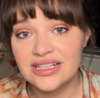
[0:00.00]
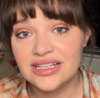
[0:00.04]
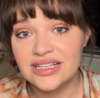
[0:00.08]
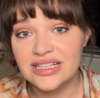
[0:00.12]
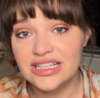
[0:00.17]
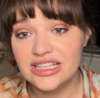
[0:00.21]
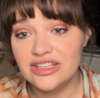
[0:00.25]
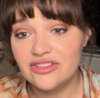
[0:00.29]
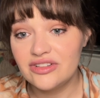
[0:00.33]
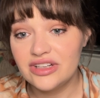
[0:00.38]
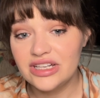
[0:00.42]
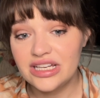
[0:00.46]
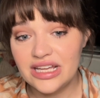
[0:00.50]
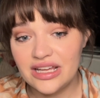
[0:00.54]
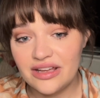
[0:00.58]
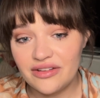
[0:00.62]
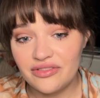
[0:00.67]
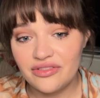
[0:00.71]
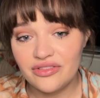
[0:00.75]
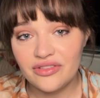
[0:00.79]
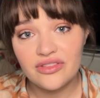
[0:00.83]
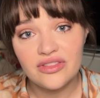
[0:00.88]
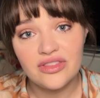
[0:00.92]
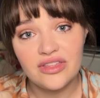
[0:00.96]
Even
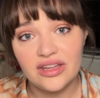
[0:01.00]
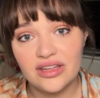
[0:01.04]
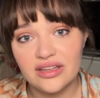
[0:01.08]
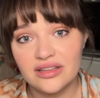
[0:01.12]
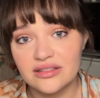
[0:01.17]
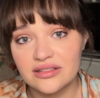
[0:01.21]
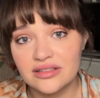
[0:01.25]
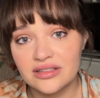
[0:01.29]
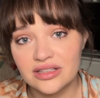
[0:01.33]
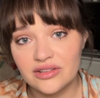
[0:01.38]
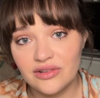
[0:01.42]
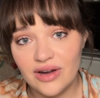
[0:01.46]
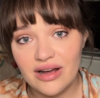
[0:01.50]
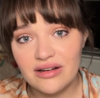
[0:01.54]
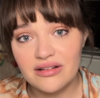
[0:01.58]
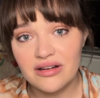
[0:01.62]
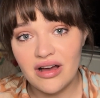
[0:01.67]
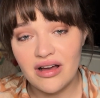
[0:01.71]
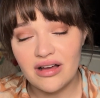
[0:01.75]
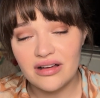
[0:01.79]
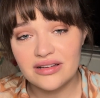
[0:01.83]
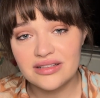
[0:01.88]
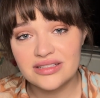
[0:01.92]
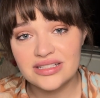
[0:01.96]
if the
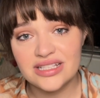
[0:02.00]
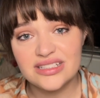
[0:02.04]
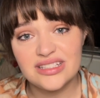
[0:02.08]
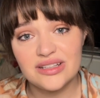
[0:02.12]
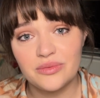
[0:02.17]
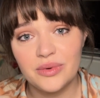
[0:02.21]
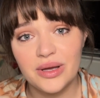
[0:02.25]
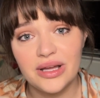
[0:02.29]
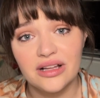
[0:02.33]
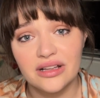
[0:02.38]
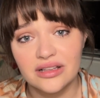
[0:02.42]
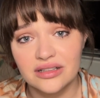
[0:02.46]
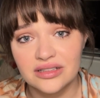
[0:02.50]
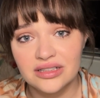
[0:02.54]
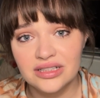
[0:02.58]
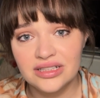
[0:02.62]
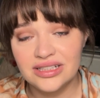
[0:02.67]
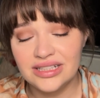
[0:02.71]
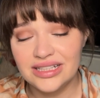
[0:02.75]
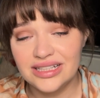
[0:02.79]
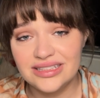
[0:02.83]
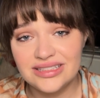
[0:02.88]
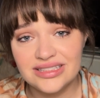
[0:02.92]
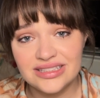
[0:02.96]
groundhog says it will,
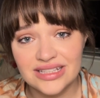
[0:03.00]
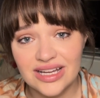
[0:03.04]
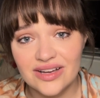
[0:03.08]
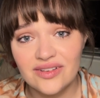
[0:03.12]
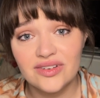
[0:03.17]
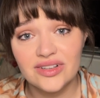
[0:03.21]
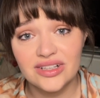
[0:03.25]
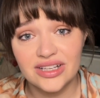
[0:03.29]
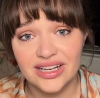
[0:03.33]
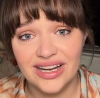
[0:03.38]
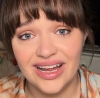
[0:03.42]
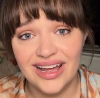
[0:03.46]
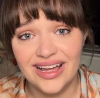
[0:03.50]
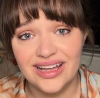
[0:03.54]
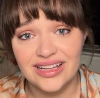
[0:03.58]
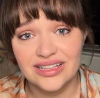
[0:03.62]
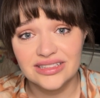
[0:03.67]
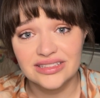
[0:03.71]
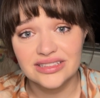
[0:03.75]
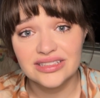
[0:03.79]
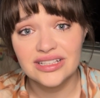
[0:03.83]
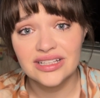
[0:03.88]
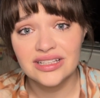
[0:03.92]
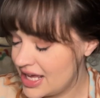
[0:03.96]
it's never gonna end.